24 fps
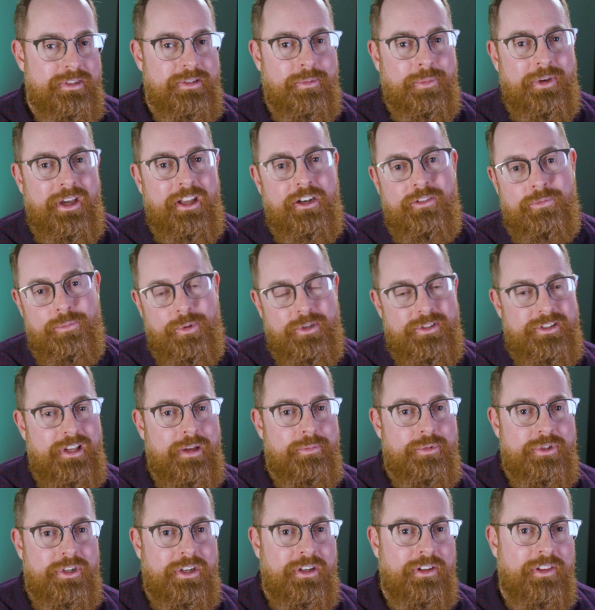some kind of
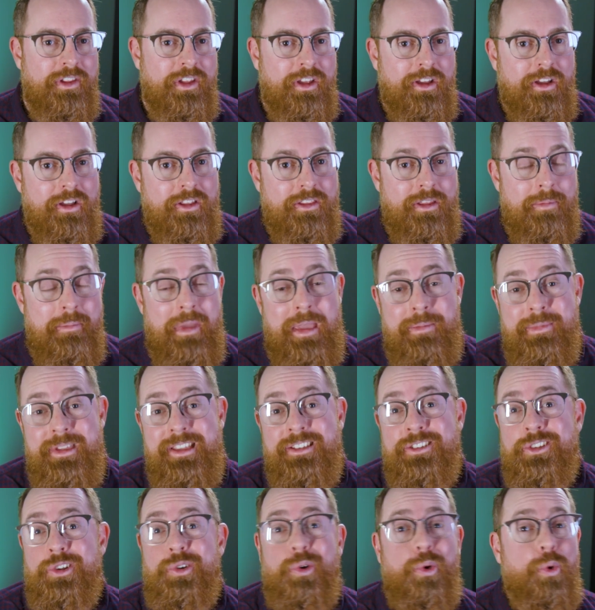perception that maybe
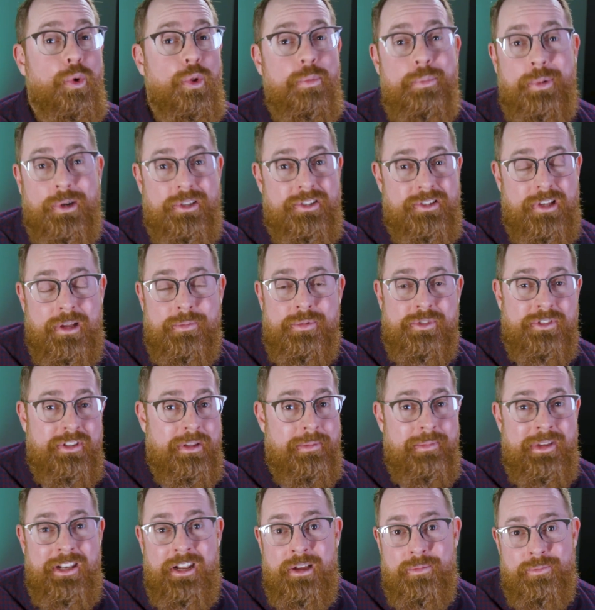is an old perception
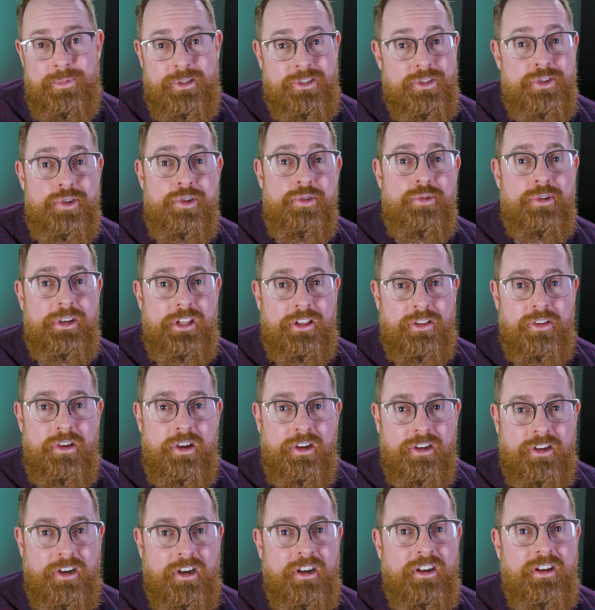that may not be true any
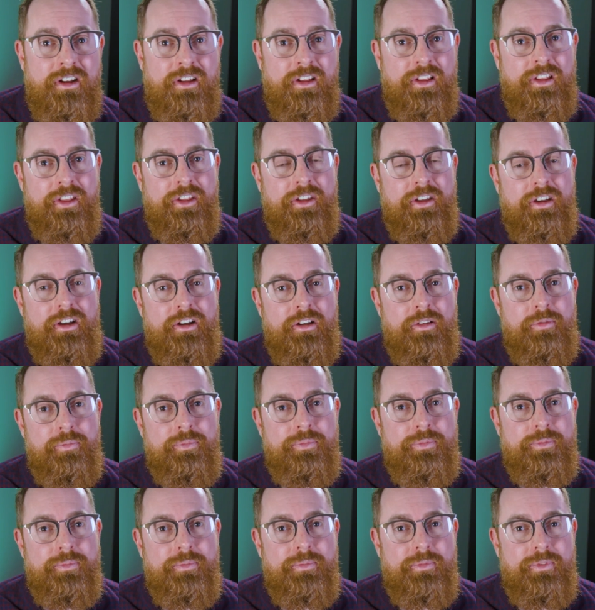longer.
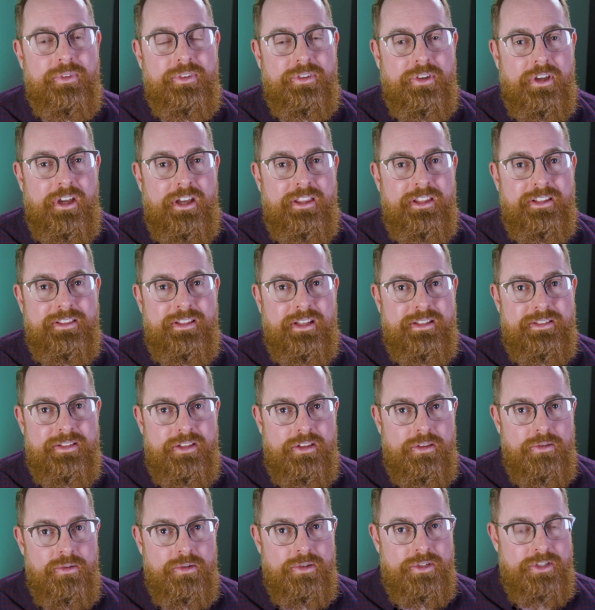So I think that's
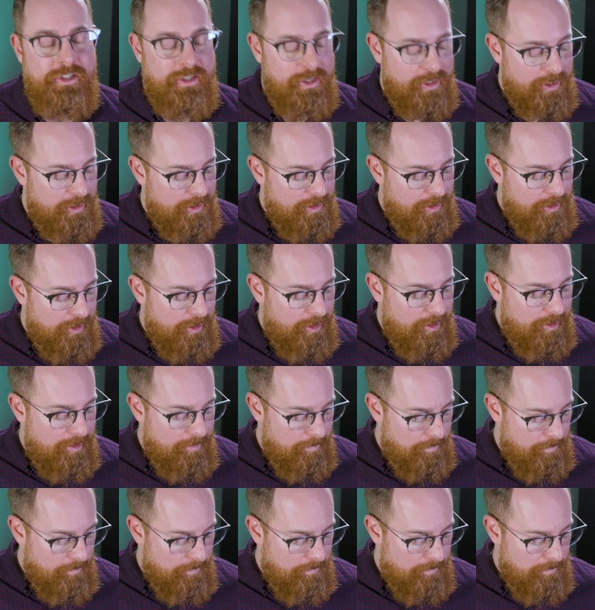huge.
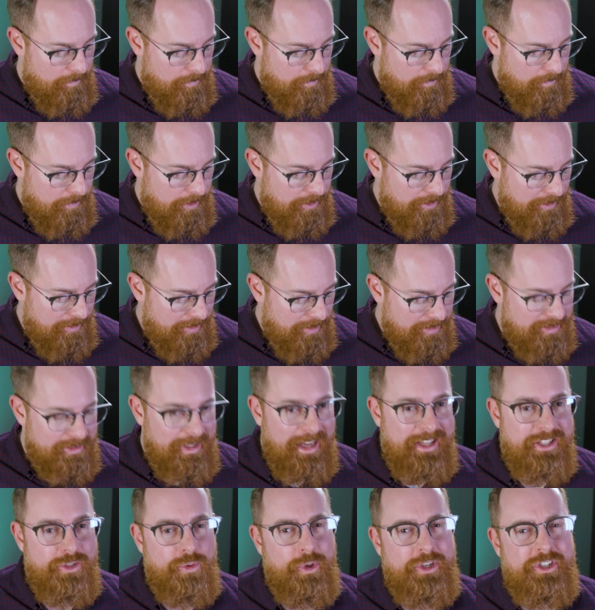And then this
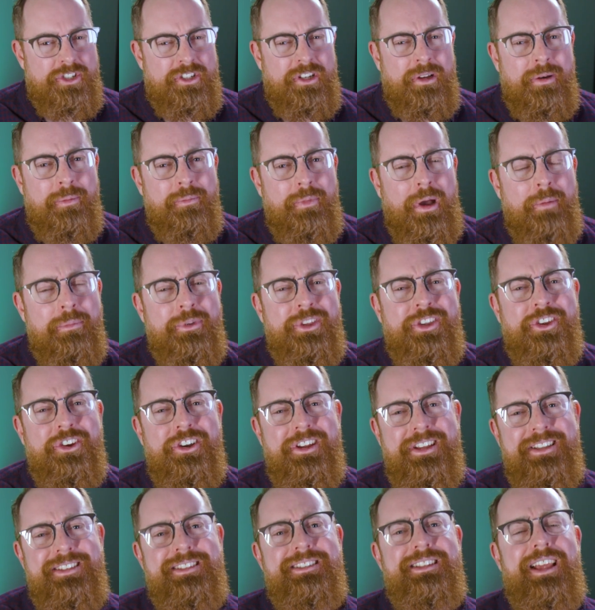last question, I'm
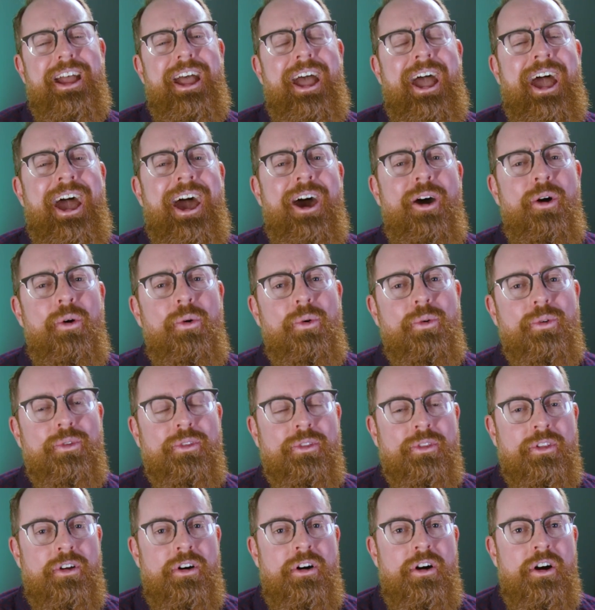curious, how
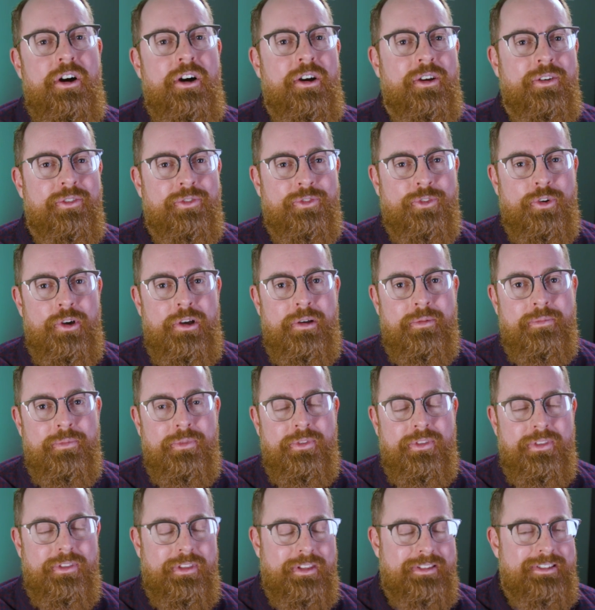long
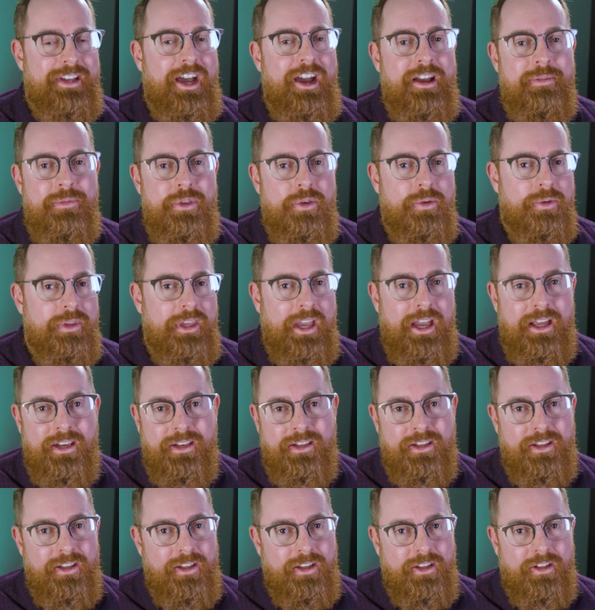from the time you
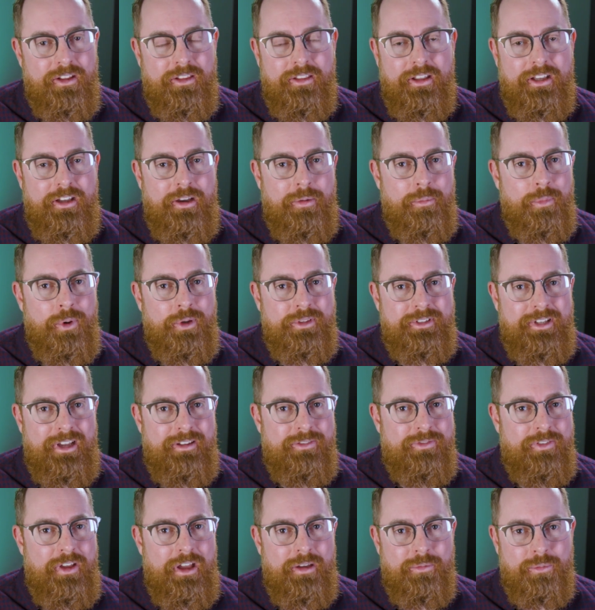get like a
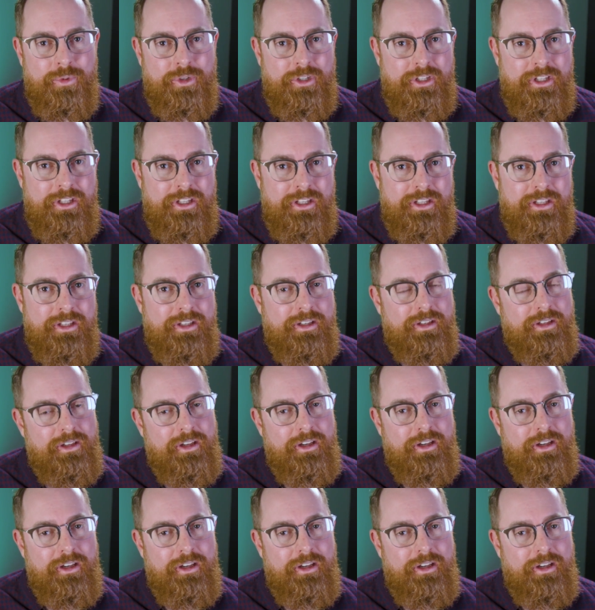multifamily